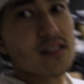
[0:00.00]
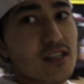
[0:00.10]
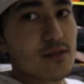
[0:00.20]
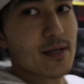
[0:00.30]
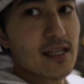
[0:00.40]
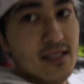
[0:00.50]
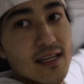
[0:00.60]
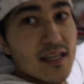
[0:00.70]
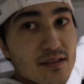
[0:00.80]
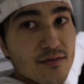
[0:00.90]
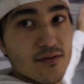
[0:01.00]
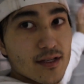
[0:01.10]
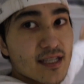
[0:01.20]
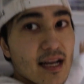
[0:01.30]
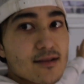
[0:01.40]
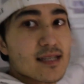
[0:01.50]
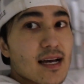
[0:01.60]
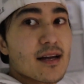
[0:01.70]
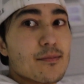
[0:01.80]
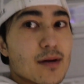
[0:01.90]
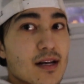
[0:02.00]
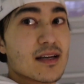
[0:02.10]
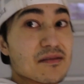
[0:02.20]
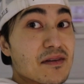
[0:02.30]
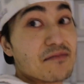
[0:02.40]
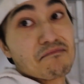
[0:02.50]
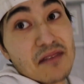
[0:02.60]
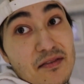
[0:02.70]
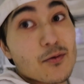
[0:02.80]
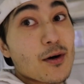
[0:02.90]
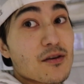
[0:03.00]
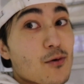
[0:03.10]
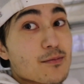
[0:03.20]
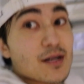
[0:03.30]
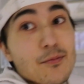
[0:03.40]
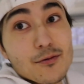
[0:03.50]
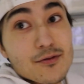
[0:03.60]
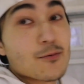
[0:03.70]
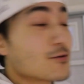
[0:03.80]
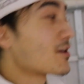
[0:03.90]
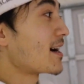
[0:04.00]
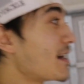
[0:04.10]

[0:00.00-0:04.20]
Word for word: just because it is freezing outside, but if, if the weather warms up, we'll, we'll try